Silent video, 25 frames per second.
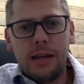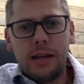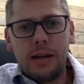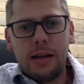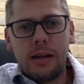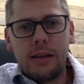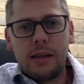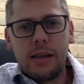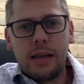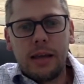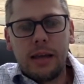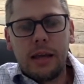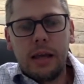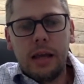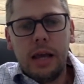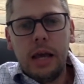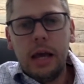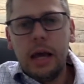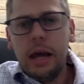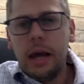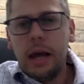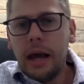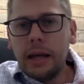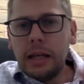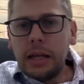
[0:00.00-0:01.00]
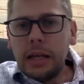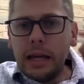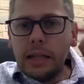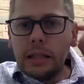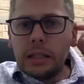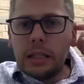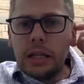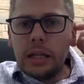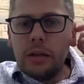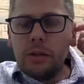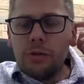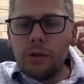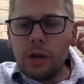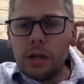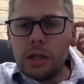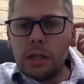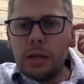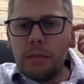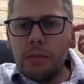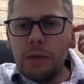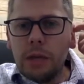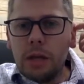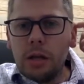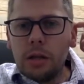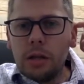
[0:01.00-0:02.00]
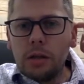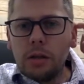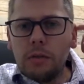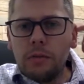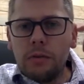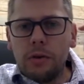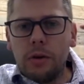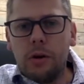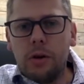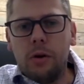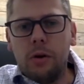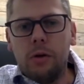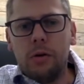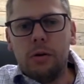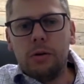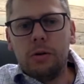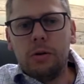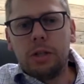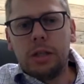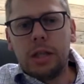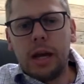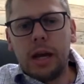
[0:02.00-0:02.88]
And I think it's interesting because, of course,